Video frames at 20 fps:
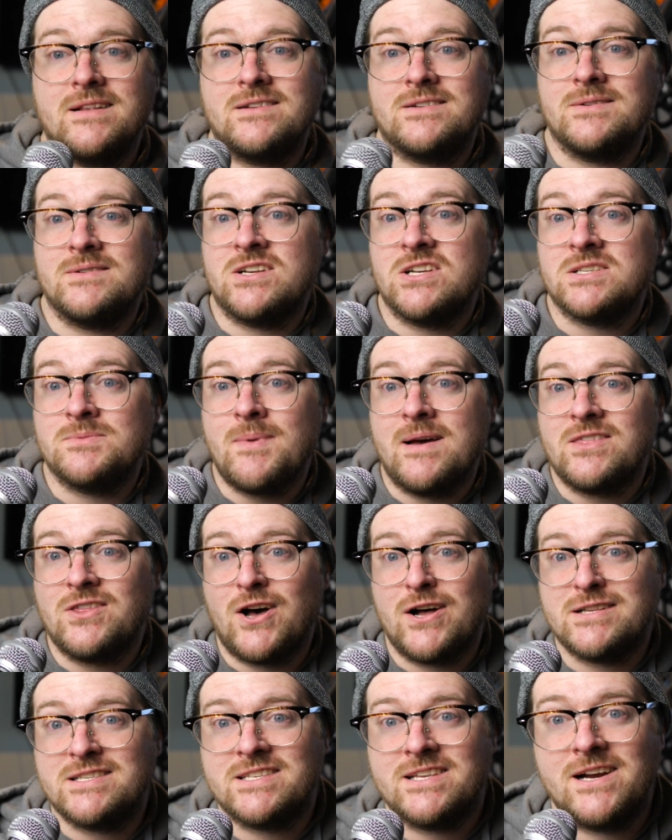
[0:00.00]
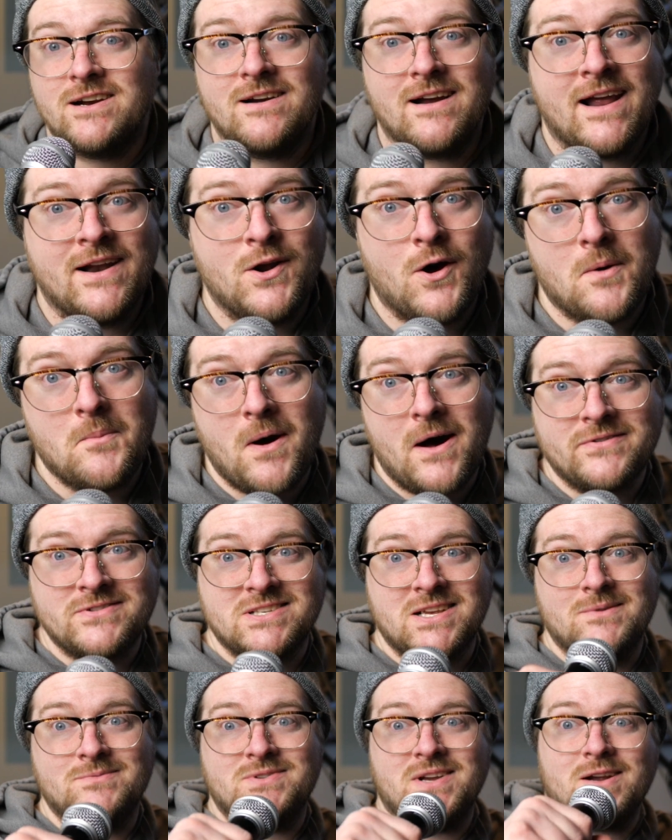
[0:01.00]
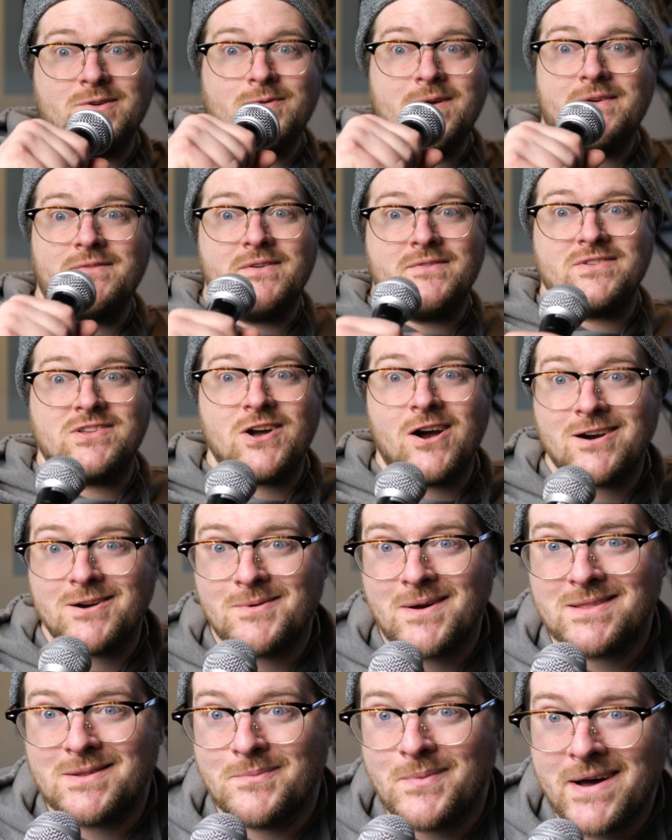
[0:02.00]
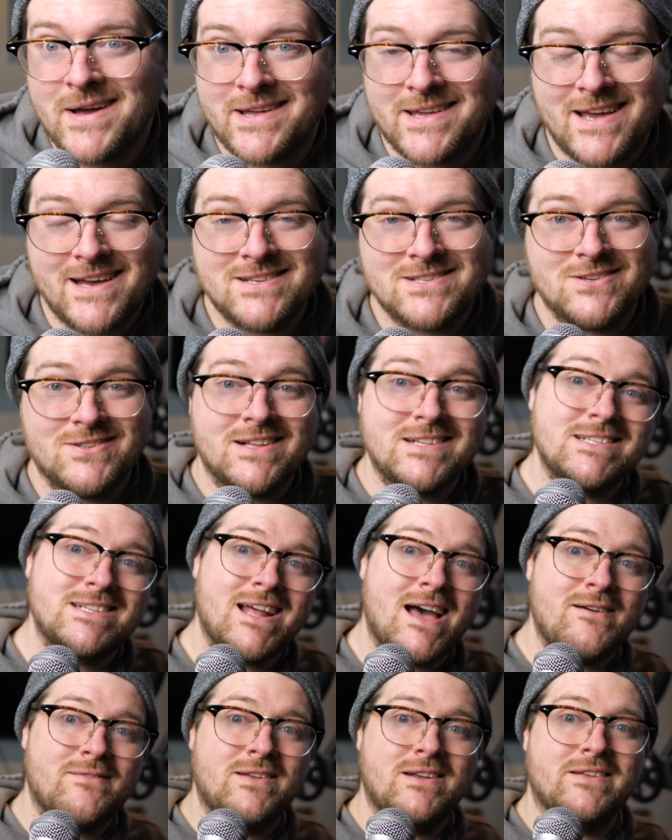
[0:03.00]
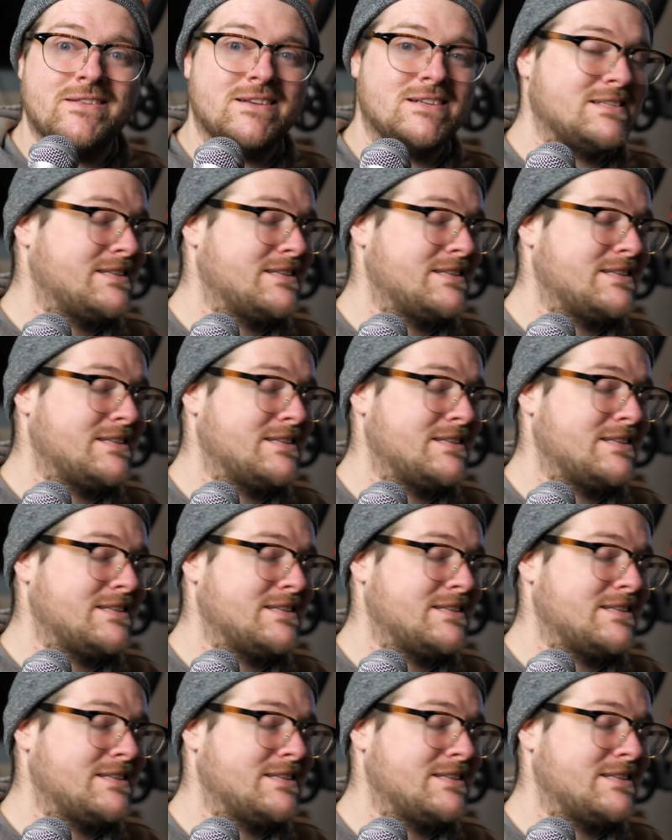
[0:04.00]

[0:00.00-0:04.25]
Just my thoughts there. I know I'm off subject. We haven't even talked about the bike yet. So let's dive into this